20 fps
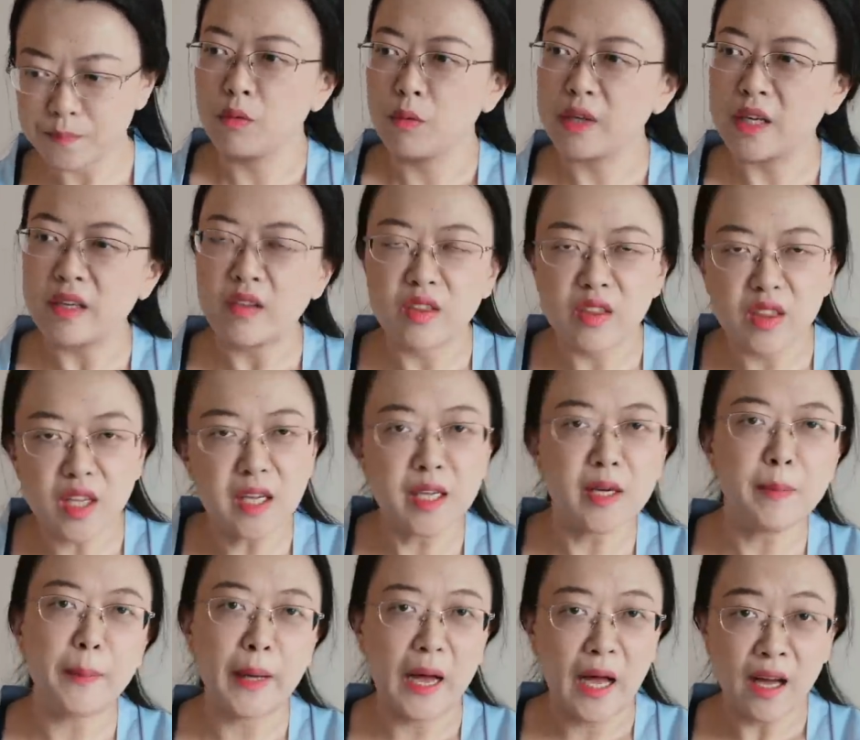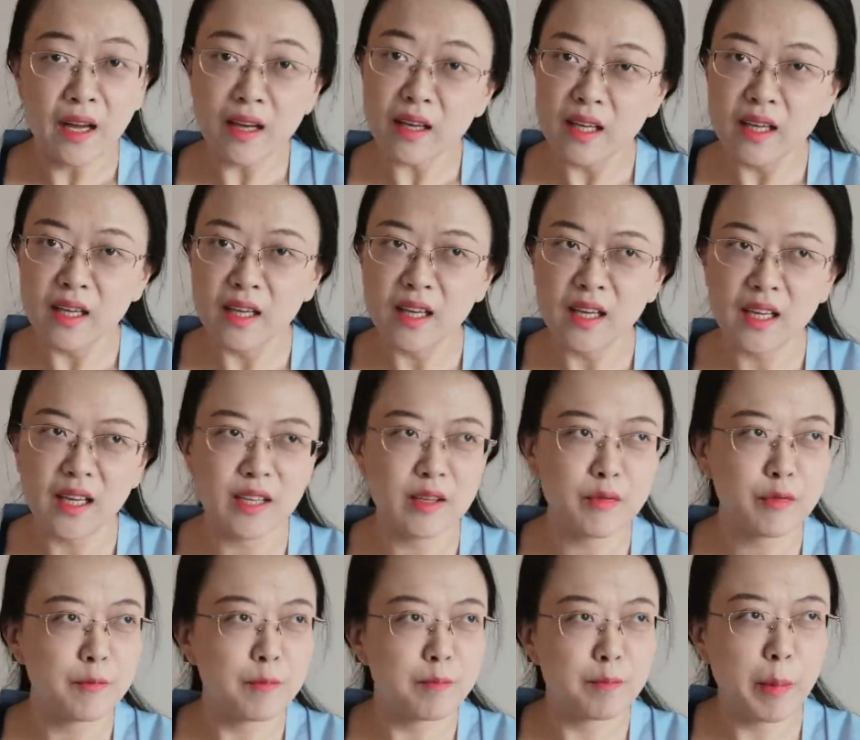When I think back in
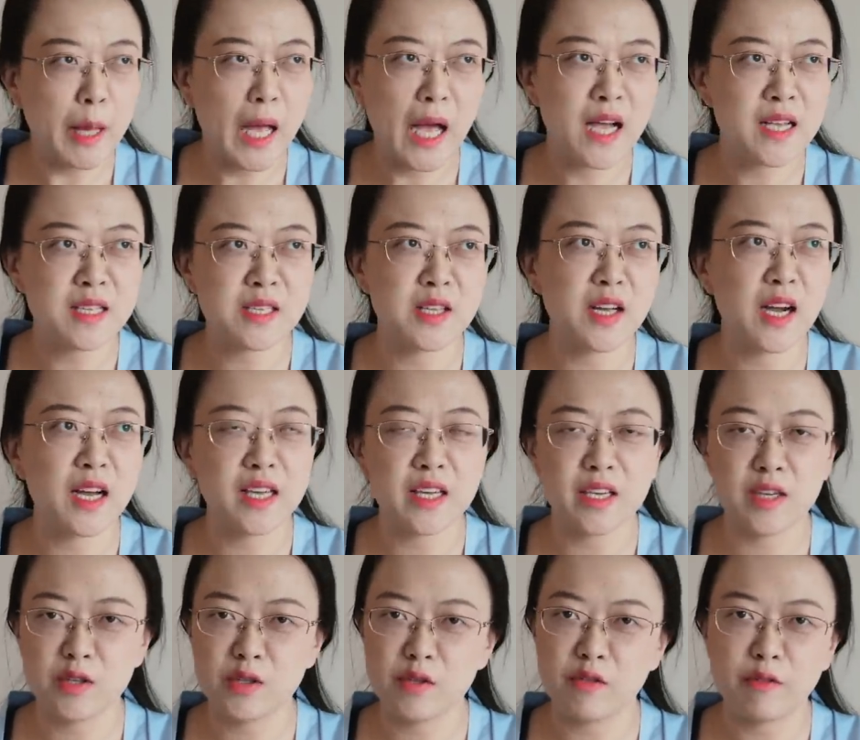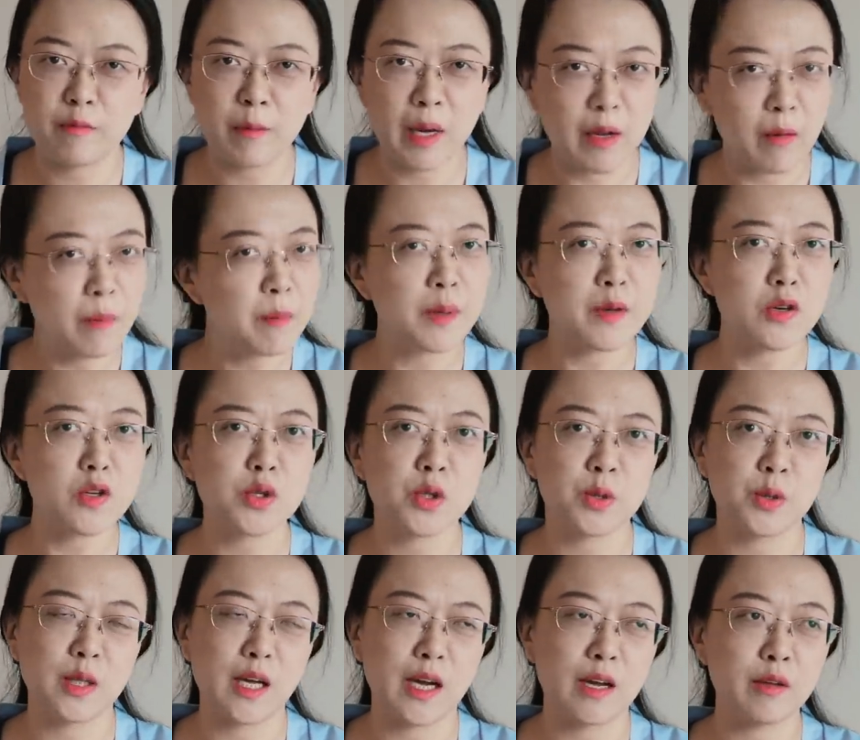the past nine years of my own
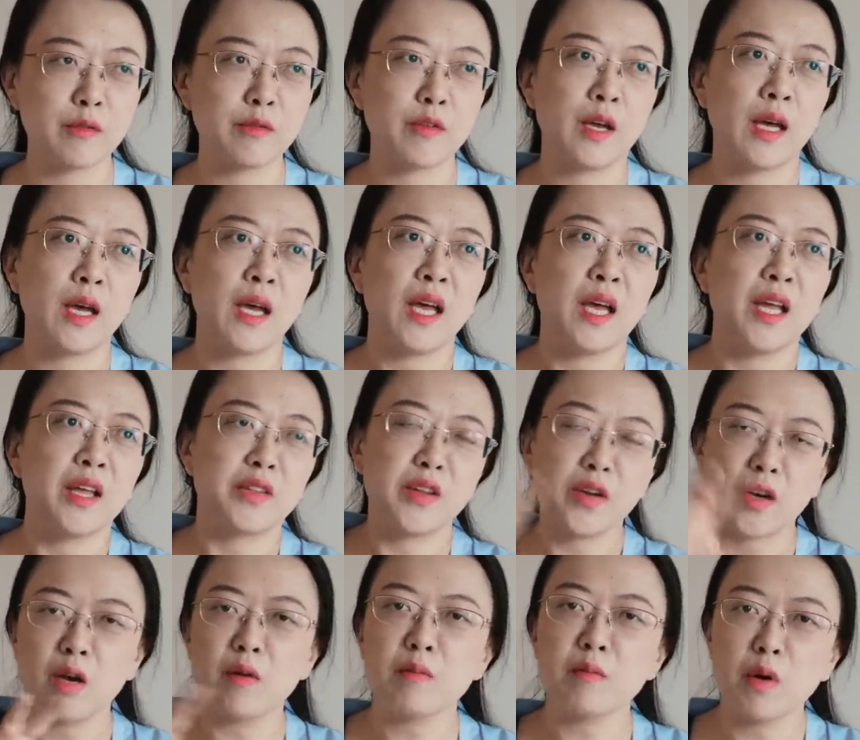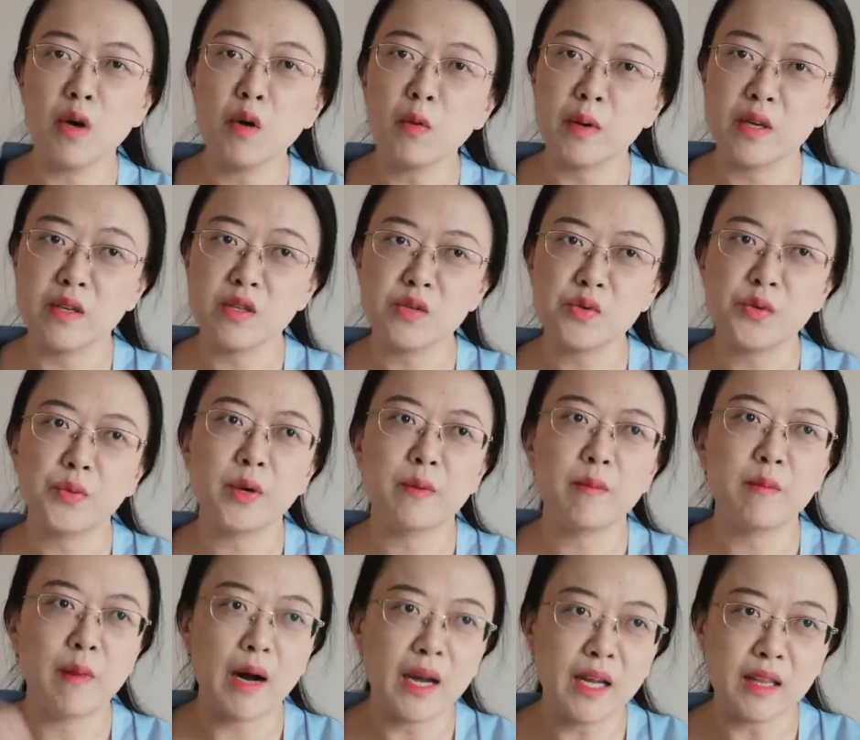personal life, there are moments where
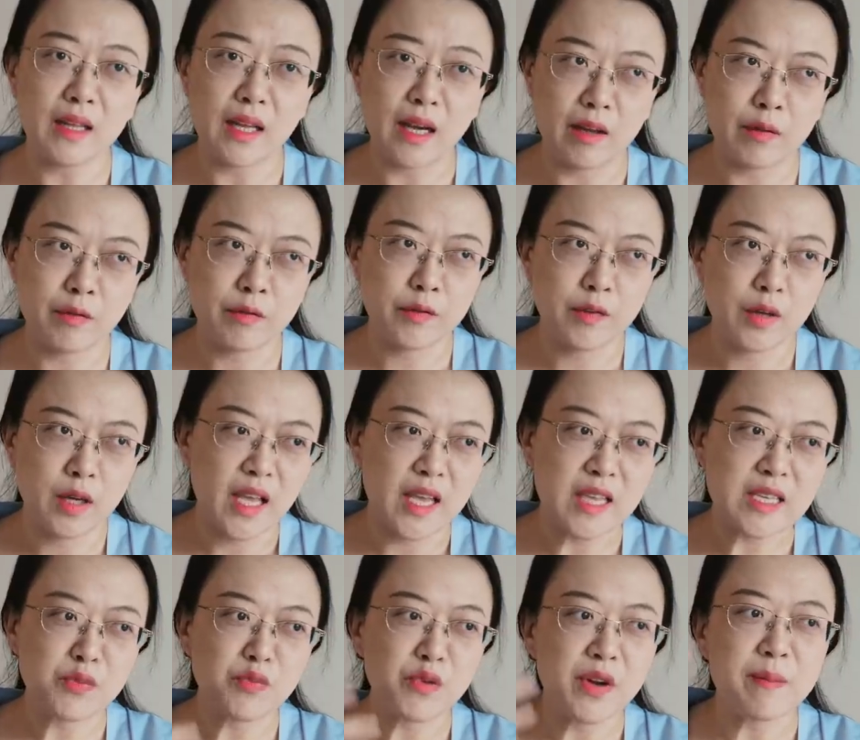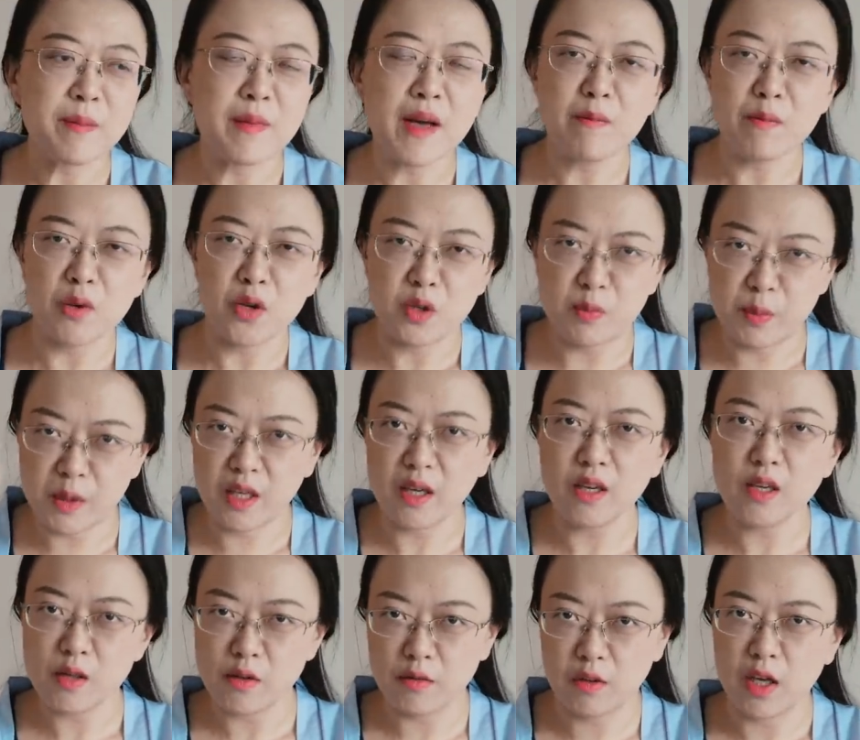my life is remembered
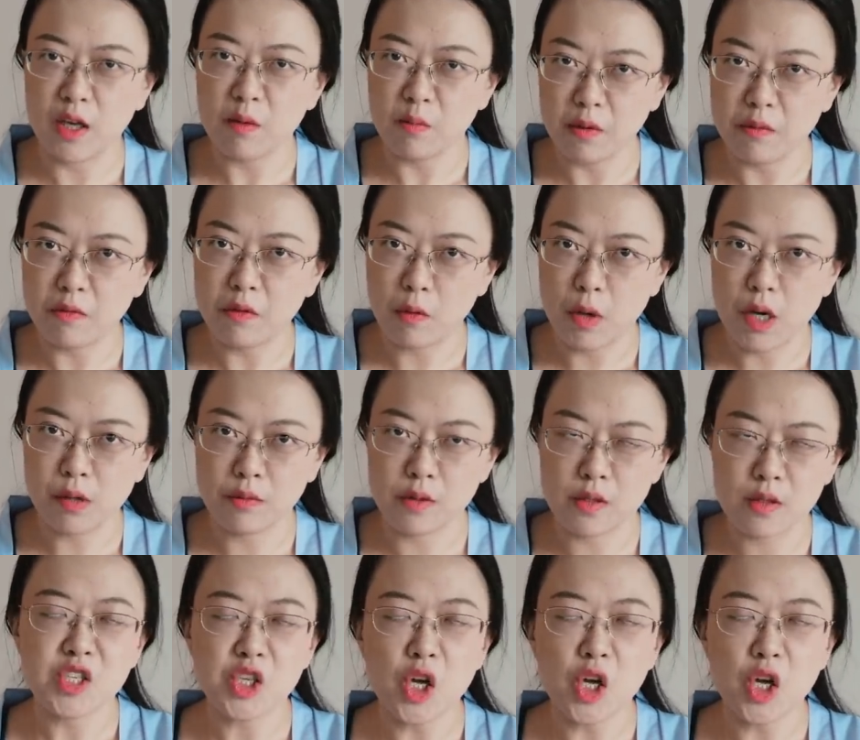because of Game of Thrones.